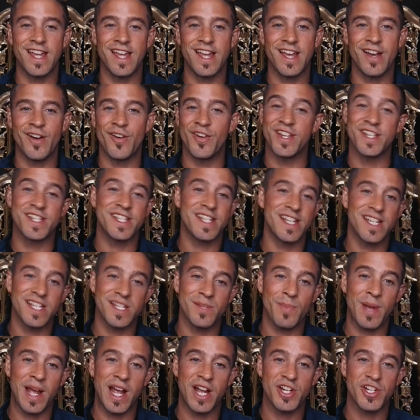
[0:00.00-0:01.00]
honestly is a
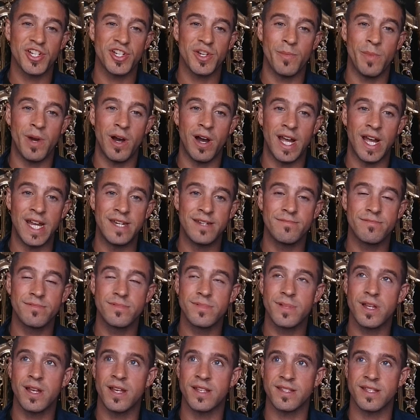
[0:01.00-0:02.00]
passion of mine
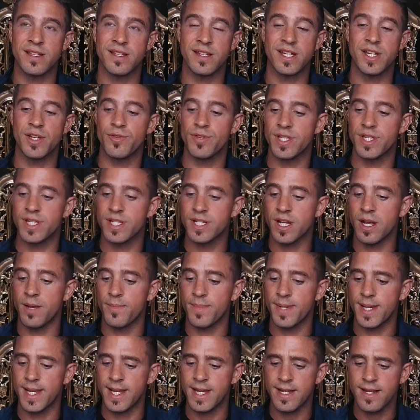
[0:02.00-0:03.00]
as the leader of this
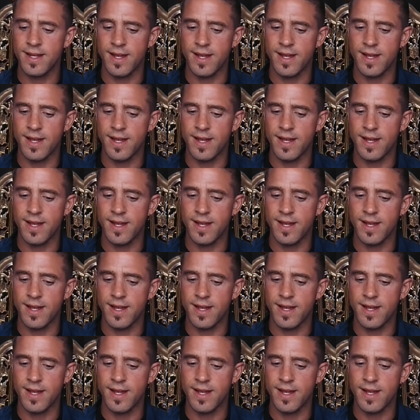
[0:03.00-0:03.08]
company.